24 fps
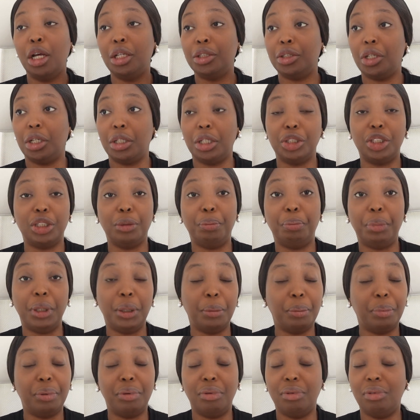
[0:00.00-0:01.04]
talking to
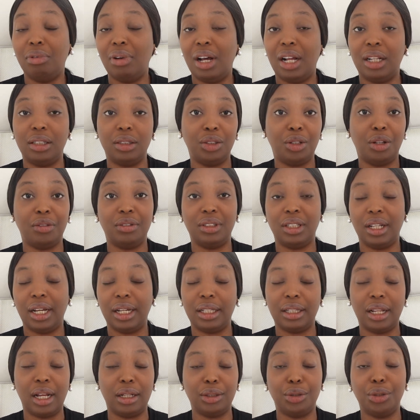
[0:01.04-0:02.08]
people and stuff
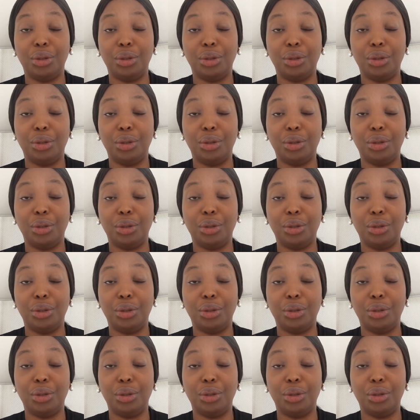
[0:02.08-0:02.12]
like that.